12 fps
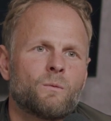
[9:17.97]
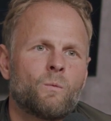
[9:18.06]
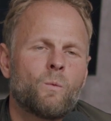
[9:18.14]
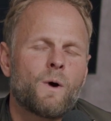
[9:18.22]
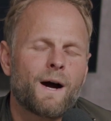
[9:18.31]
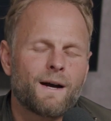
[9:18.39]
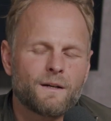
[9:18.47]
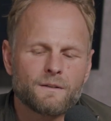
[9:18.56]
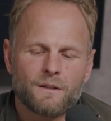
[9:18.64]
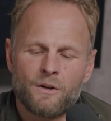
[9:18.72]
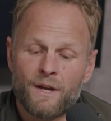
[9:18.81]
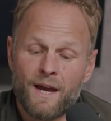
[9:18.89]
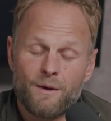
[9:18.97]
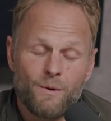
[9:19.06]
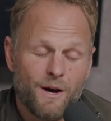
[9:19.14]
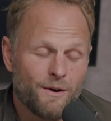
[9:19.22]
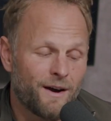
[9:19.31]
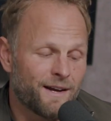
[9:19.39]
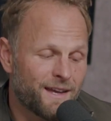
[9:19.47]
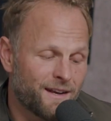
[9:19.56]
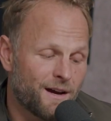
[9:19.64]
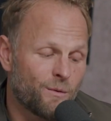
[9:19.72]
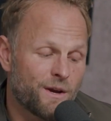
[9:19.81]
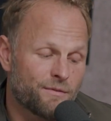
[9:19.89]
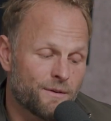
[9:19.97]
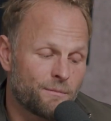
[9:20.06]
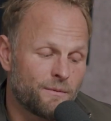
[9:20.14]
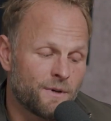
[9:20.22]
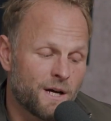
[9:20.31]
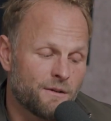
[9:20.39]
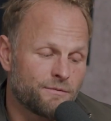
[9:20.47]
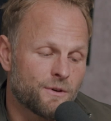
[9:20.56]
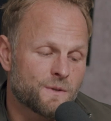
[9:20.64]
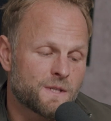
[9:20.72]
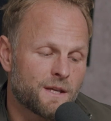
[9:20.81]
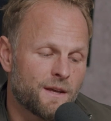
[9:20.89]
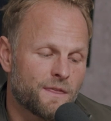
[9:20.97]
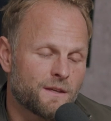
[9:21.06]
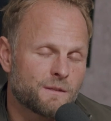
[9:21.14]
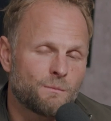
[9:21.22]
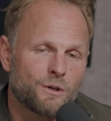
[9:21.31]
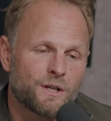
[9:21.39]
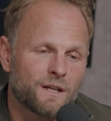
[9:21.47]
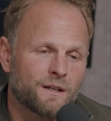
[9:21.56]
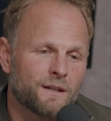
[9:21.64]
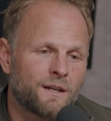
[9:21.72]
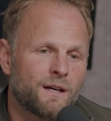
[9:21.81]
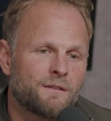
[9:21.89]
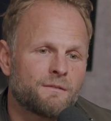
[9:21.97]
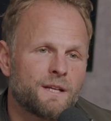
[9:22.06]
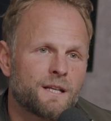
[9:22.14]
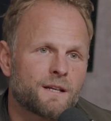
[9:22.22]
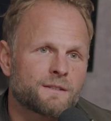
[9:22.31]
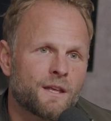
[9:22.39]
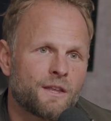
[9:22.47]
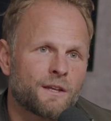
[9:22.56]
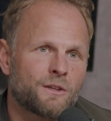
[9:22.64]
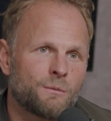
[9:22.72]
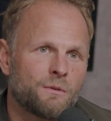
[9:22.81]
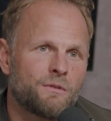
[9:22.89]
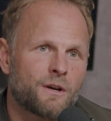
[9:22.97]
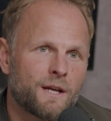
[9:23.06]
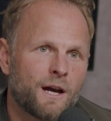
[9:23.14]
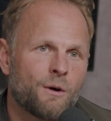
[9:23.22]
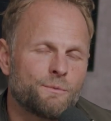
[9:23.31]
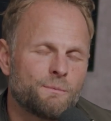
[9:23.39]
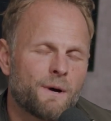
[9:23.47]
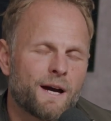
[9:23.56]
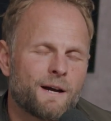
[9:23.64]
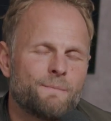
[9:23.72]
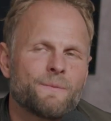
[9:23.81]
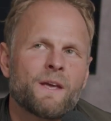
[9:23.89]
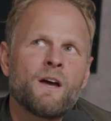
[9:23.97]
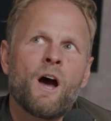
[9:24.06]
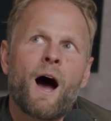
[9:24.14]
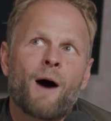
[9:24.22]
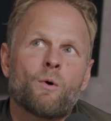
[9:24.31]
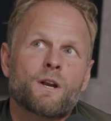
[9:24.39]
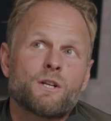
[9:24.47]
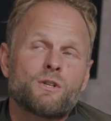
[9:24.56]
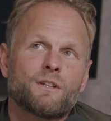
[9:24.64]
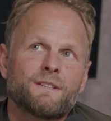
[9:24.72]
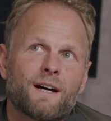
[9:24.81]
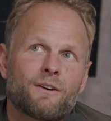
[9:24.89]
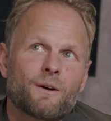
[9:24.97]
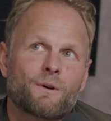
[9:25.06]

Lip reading: Wild. Okay, well, I cannot wait for folks to get this book and read it, because I think that they'll be very helped by it. I want to drill down.